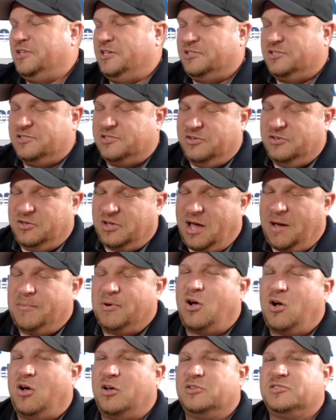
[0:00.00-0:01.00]
it's still. I'm
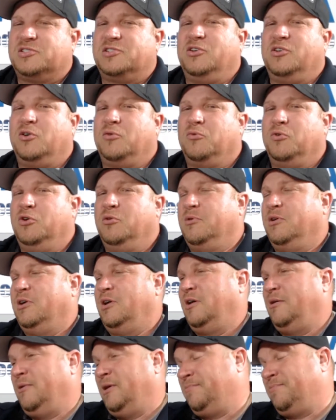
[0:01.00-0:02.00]
gonna call it still a
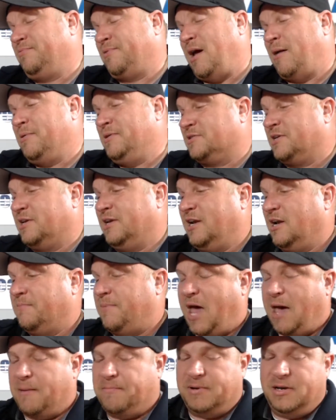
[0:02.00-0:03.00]
rumor. It probably is gonna end
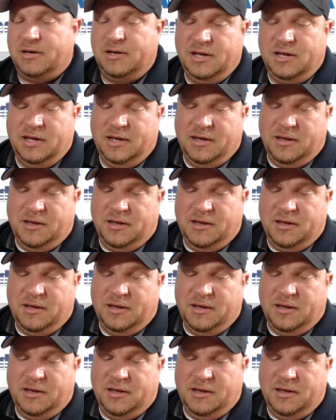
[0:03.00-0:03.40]
up happening.